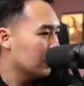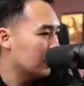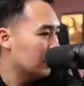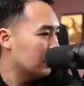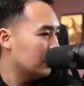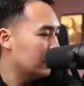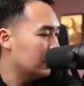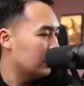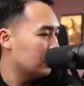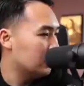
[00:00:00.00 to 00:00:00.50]

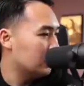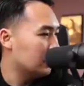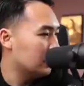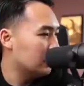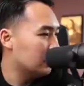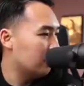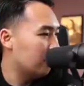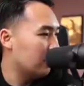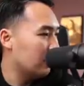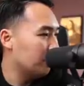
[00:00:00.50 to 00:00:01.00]
engages
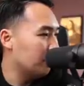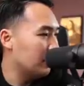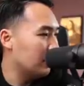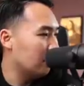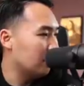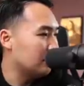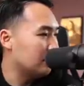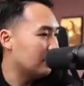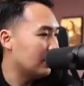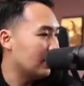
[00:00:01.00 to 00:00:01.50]
in development
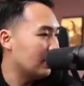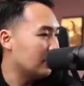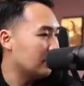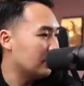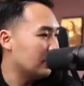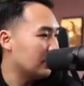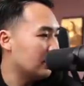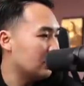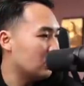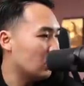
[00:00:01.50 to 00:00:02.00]
of
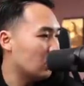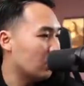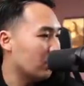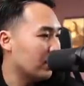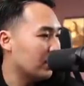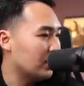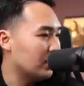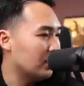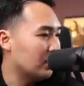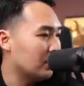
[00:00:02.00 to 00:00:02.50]
data
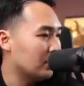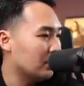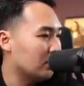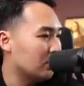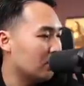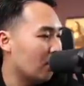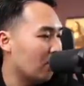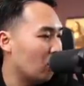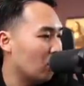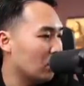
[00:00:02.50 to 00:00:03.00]
integration and
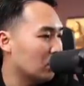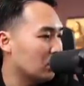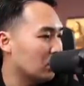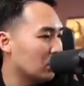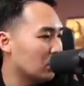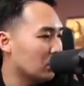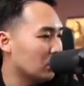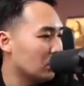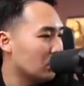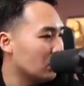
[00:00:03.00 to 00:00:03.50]
software
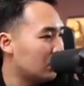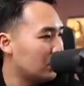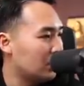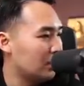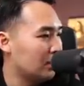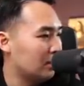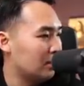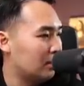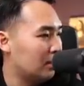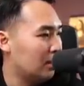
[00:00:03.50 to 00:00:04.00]

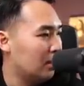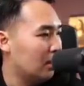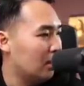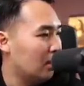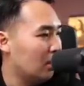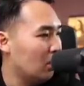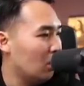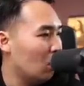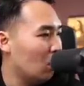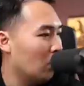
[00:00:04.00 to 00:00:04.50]
solutions.
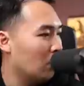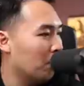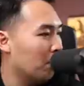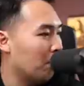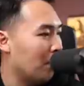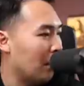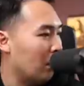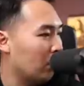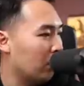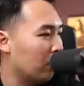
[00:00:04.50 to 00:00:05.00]
What a
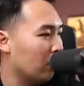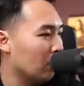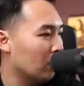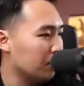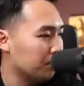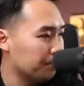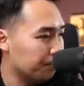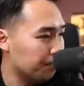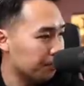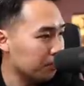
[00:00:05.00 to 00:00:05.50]

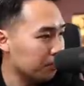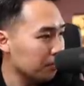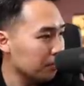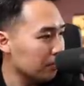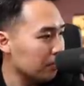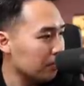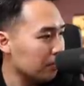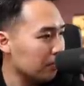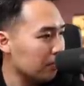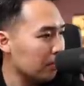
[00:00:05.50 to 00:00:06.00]
mouthful.
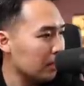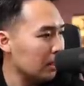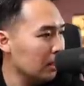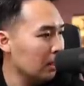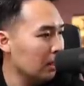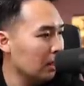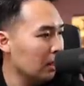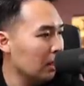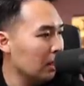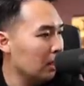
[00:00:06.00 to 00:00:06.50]

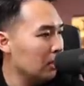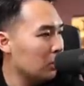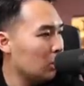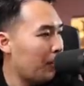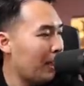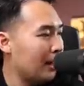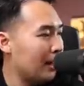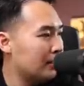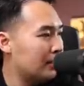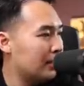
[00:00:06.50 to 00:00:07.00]
So
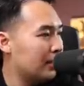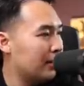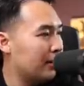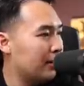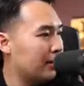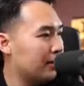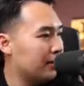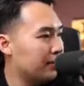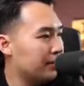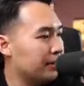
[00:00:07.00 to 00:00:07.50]

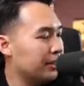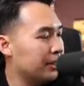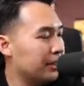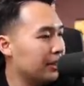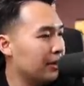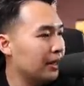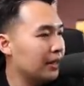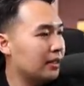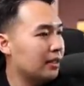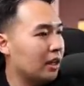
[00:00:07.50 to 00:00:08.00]
Palantir, you
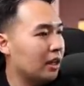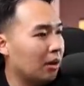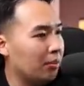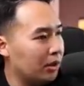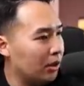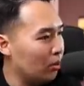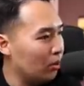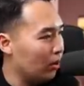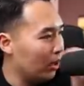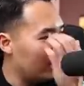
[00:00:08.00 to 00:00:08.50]
know, it's a
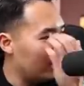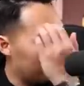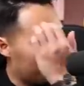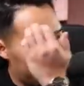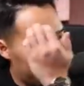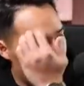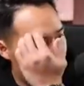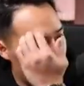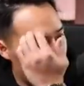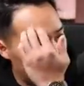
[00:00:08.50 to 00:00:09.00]
company where
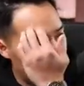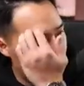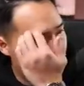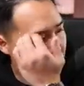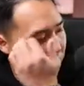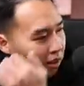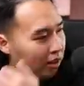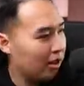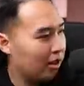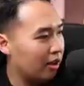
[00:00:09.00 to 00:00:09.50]
there's
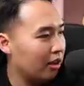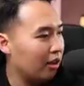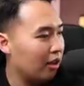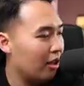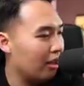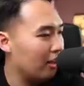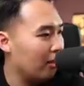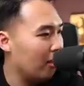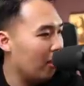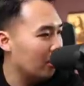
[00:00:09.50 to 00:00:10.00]
a, a
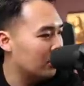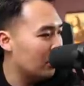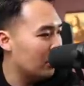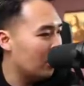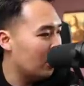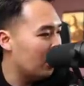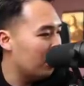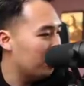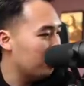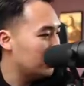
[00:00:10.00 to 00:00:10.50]
lot of
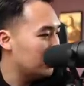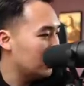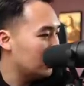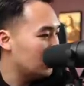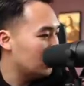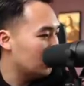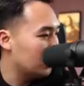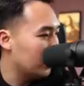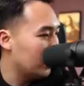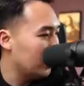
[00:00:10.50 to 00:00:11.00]
long-term
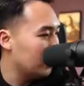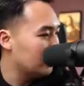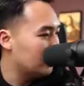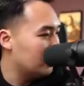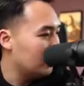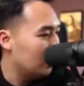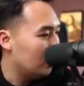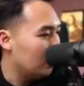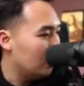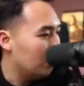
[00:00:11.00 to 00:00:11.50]
potential
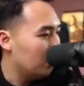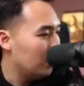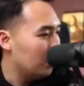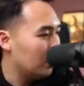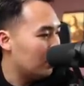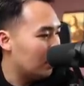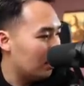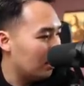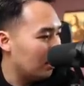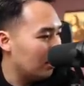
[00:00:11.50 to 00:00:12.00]
gains,
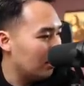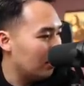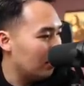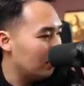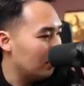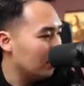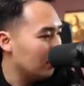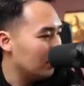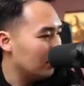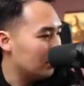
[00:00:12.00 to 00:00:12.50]
but you know,
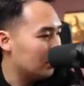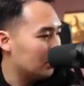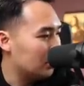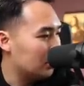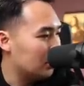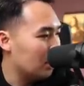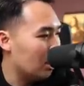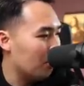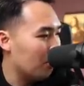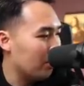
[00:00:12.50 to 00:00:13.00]
look at this
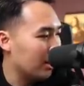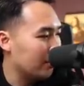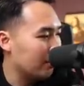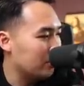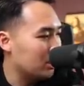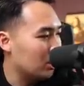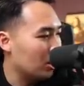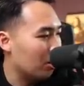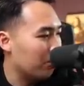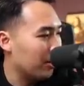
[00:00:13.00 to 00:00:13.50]
stock market
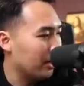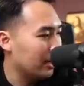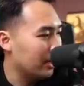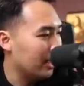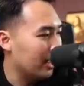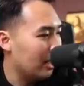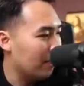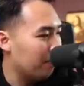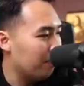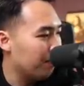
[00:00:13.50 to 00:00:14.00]
stock market
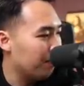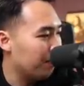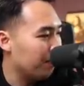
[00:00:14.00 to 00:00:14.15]
cap,